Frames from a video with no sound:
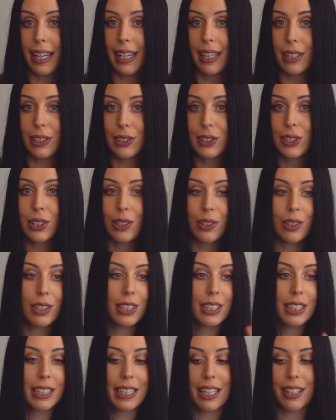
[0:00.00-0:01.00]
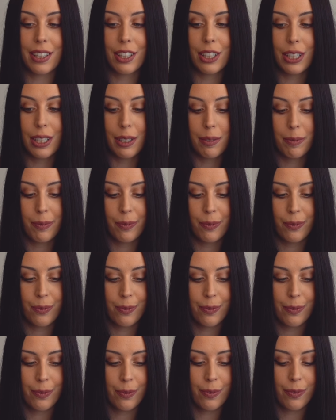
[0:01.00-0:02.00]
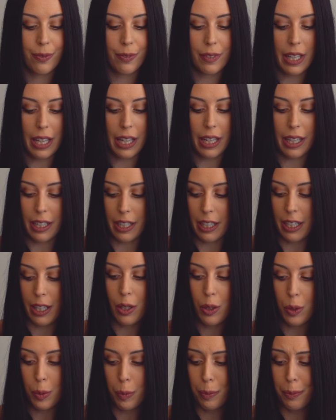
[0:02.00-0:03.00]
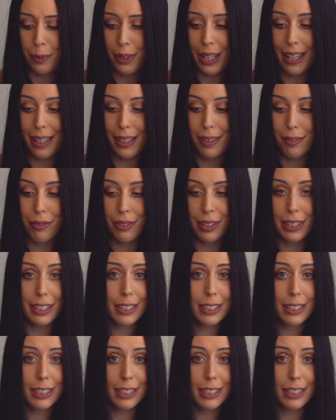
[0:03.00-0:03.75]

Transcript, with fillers: and sew it all together, and I hope that it